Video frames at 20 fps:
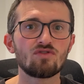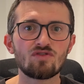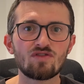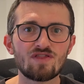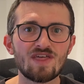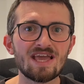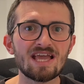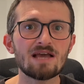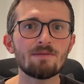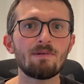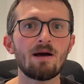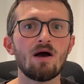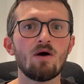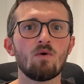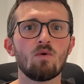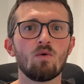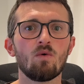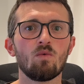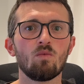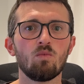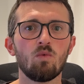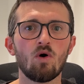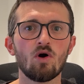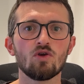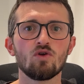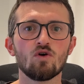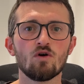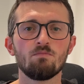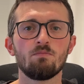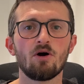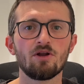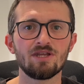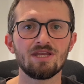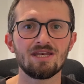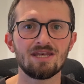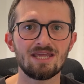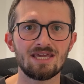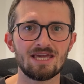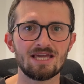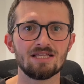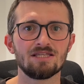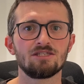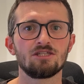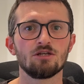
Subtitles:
Think about what your body needs